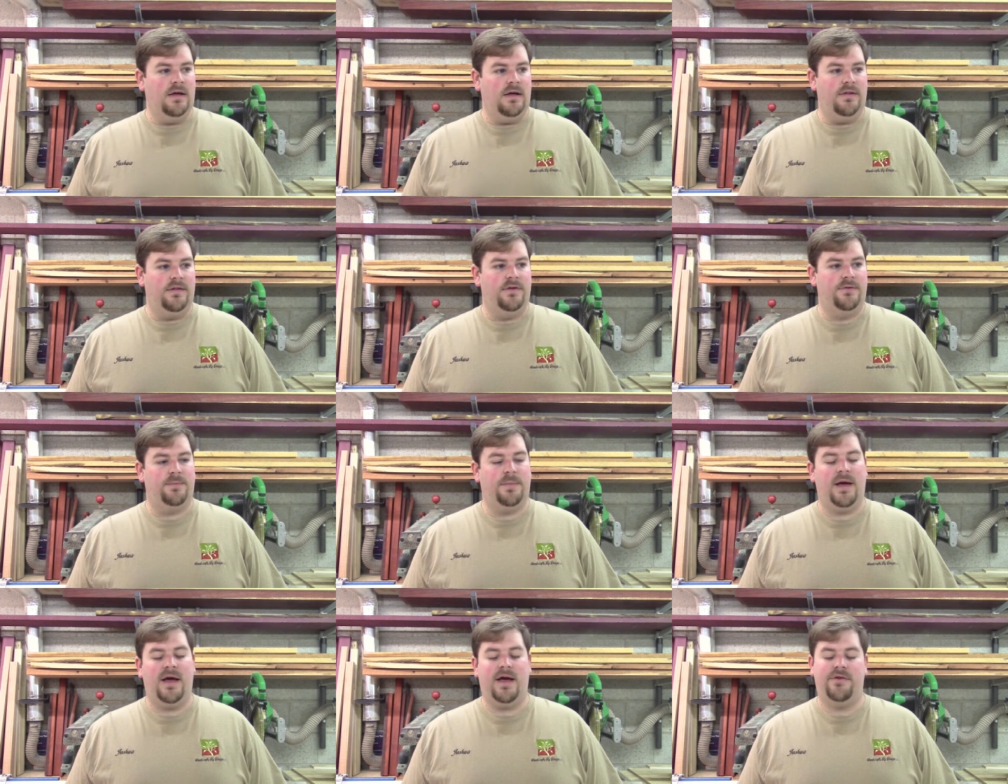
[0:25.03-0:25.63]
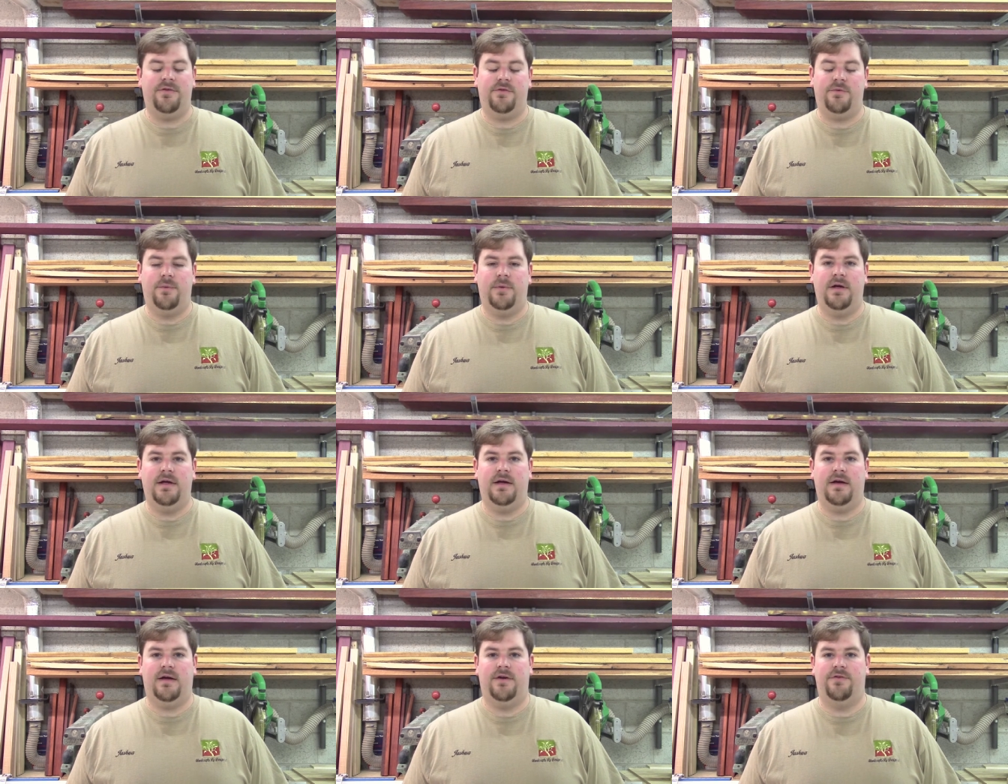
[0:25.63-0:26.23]
This past
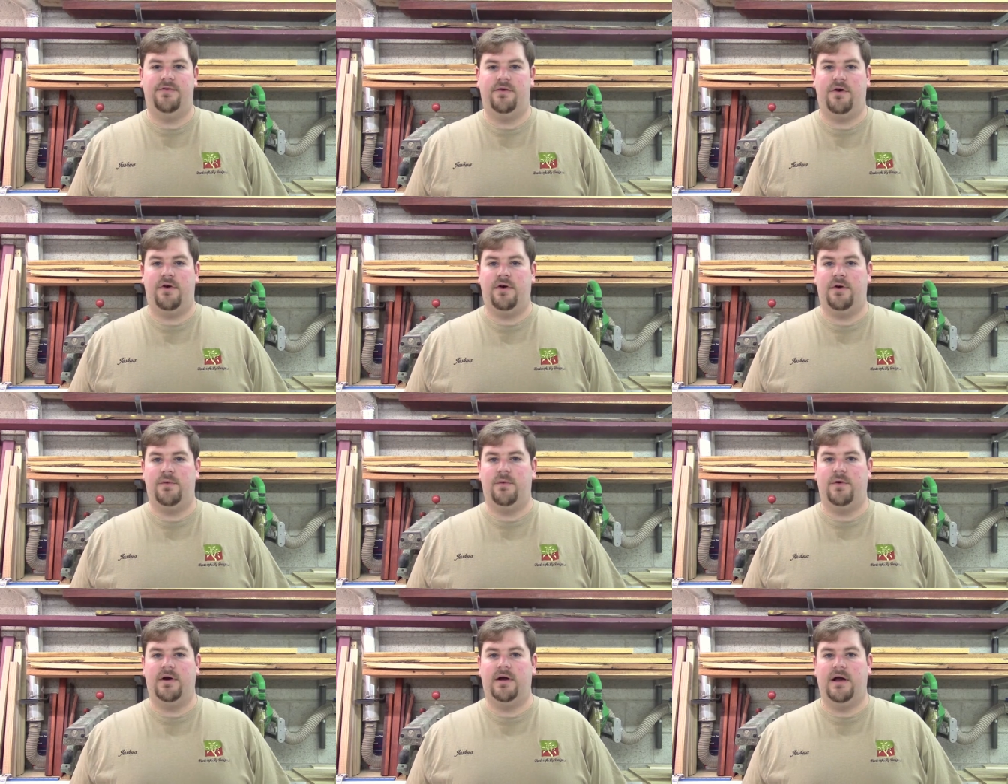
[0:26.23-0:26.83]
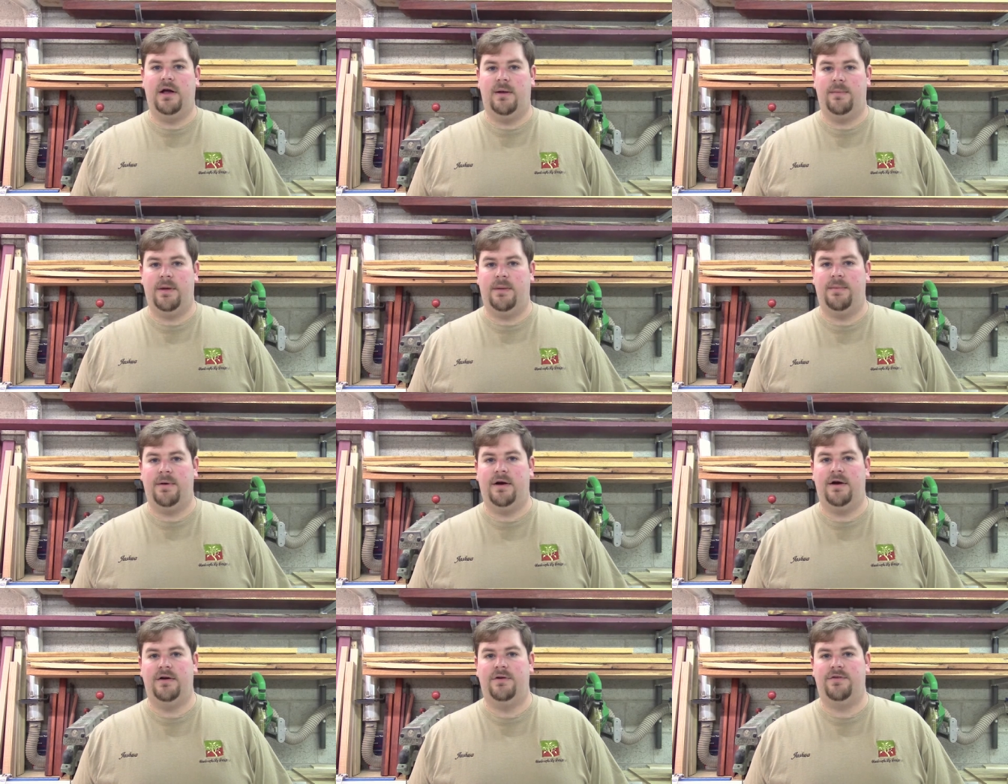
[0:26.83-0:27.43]
week I started working on my
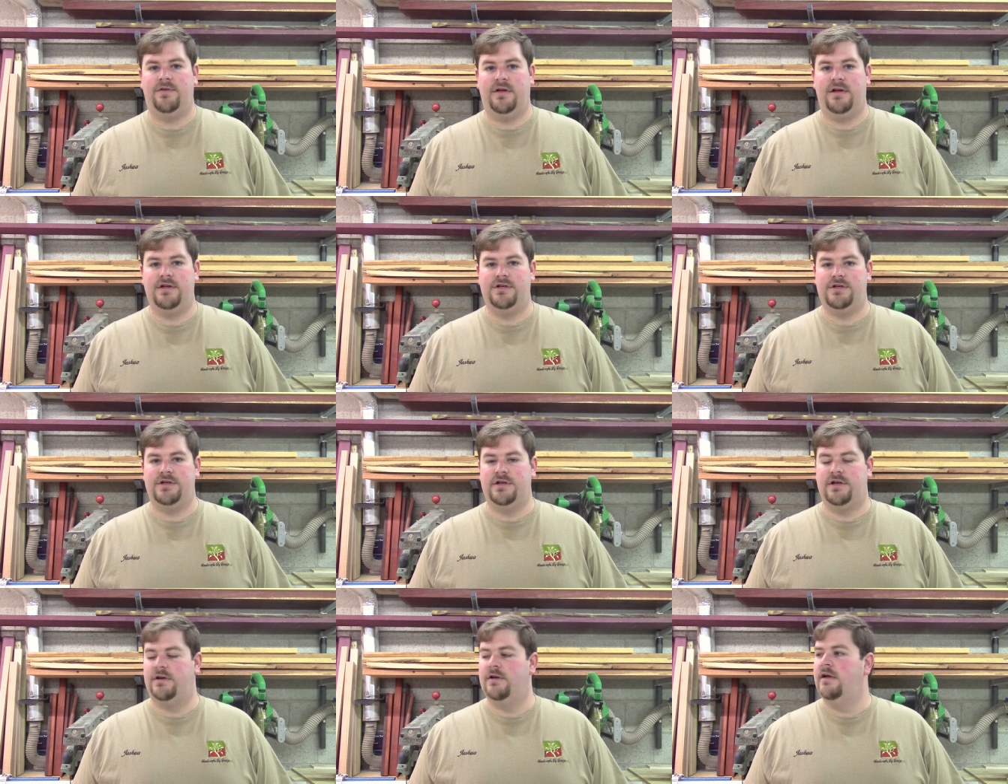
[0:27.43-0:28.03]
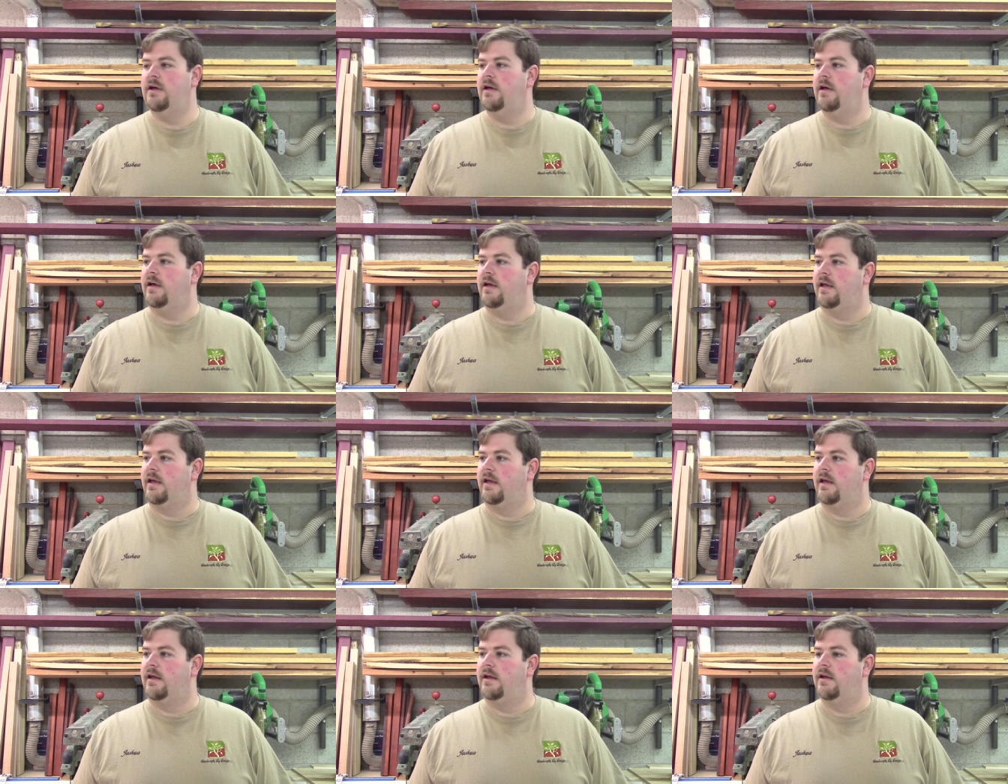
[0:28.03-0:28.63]
parents' kitchen
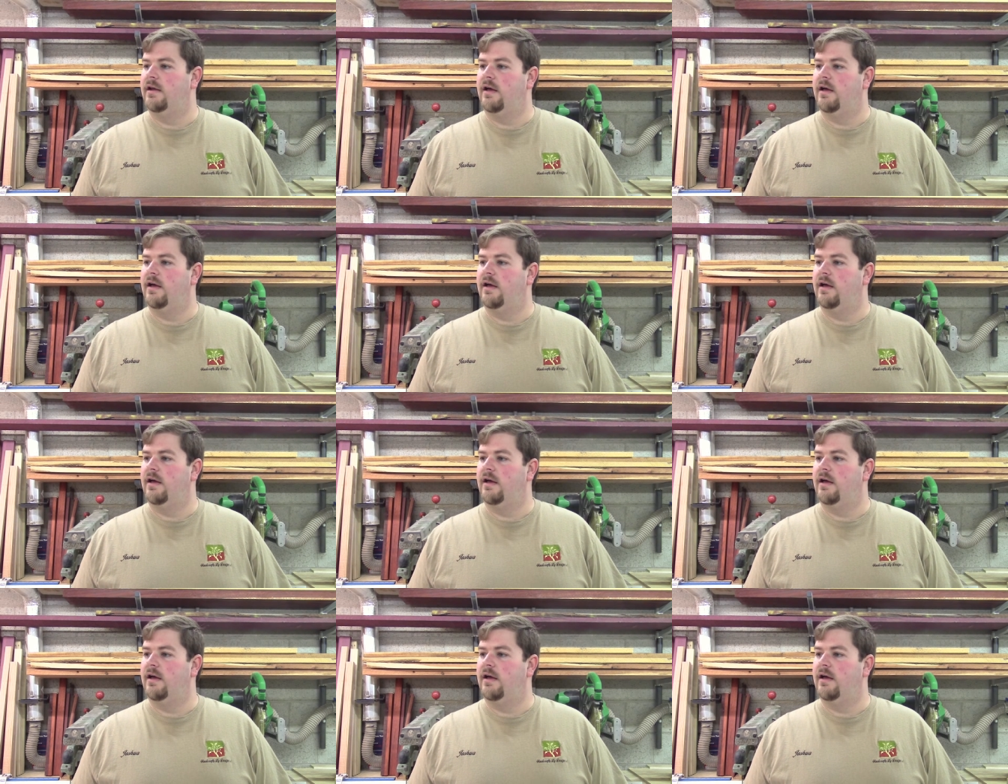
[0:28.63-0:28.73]
again.